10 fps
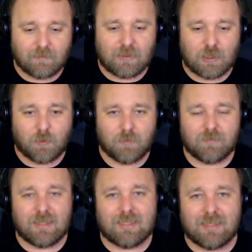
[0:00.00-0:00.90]
you know,
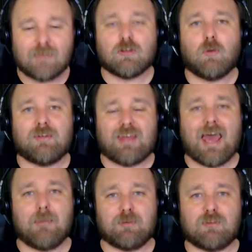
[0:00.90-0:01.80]
this always
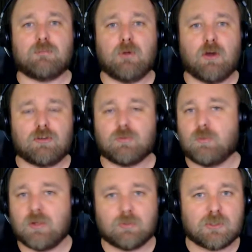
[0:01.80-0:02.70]
happens. Let's be honest.
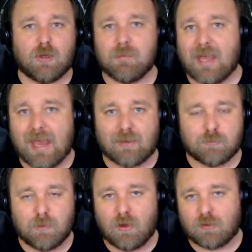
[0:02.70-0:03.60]
Whether we're talking about
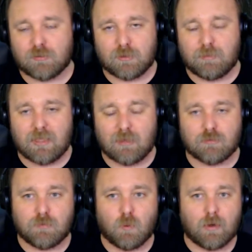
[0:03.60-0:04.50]
Xbox or the
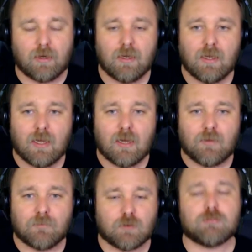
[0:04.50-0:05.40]
PS4,
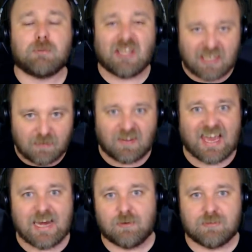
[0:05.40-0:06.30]
there's plenty of
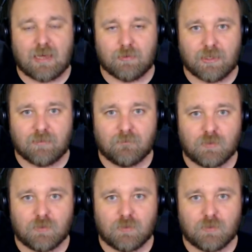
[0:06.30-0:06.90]
haters out there.